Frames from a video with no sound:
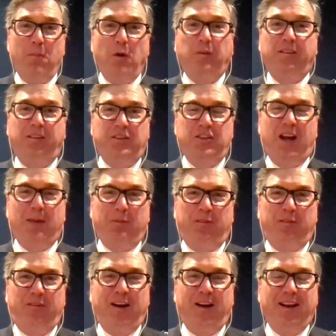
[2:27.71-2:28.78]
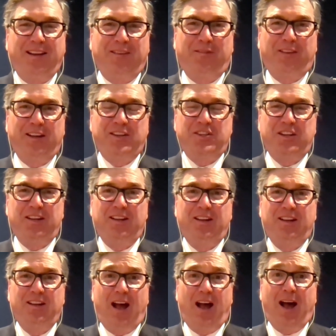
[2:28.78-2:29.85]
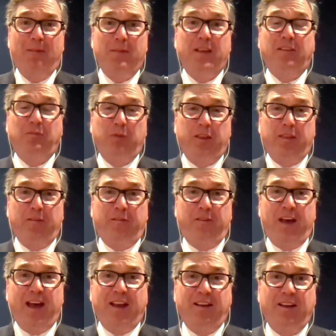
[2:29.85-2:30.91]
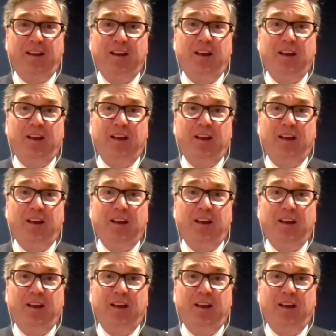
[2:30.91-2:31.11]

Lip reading: most of the job of fighting inflation is with the Fed.